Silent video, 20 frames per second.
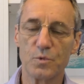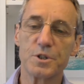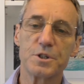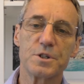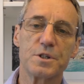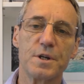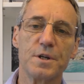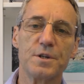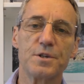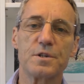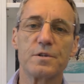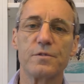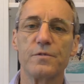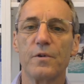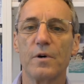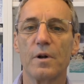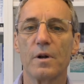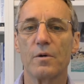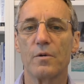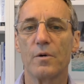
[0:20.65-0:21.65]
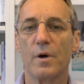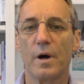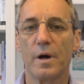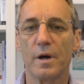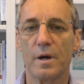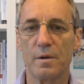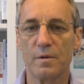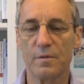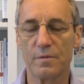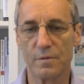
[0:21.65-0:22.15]
which tends to follow
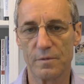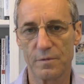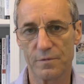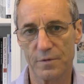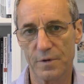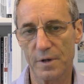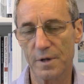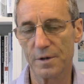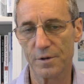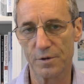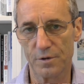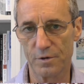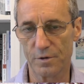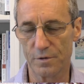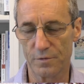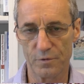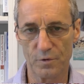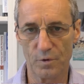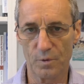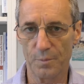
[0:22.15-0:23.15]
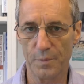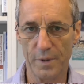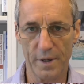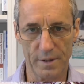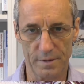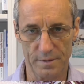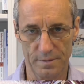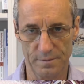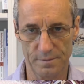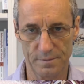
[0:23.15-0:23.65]
a fairly uniform
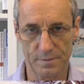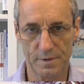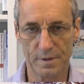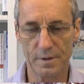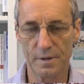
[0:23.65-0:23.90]
pattern